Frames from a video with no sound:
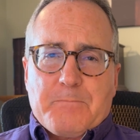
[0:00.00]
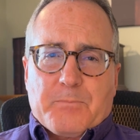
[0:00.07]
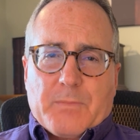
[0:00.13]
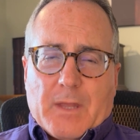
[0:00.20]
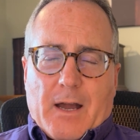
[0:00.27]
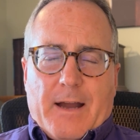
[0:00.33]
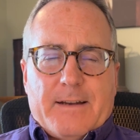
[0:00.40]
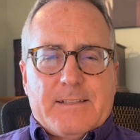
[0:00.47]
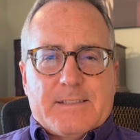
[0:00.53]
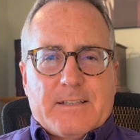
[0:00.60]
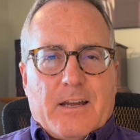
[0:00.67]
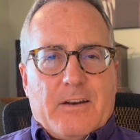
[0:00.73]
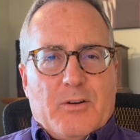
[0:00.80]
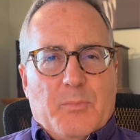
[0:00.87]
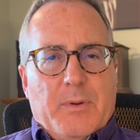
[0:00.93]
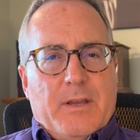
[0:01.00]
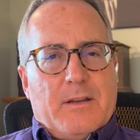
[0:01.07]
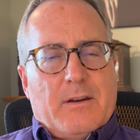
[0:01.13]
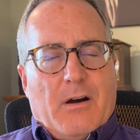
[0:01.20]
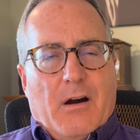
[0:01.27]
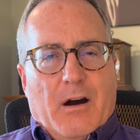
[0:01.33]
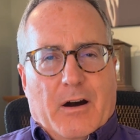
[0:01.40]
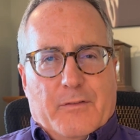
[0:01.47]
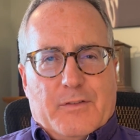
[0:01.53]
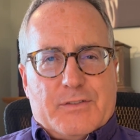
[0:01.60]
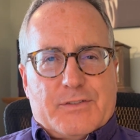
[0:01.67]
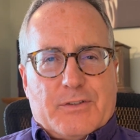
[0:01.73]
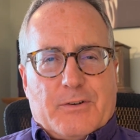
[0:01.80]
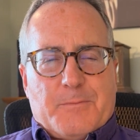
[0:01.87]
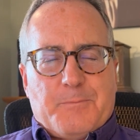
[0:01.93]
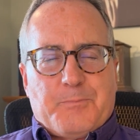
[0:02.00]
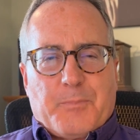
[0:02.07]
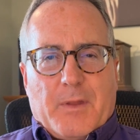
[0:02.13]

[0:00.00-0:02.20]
I decided to be an officer.